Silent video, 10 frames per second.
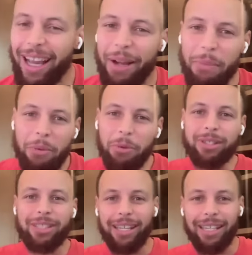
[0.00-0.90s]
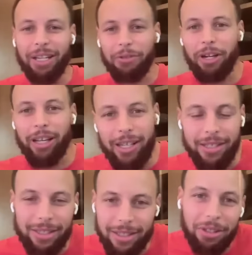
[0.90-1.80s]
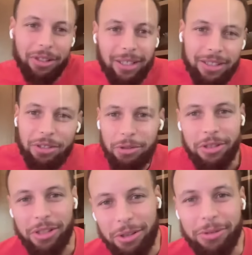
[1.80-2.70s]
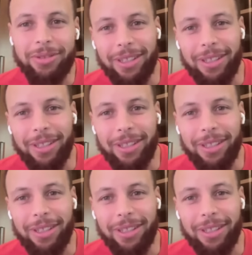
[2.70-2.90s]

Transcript: yeah, I might want to take it out of our hands, just let the shooter shoot.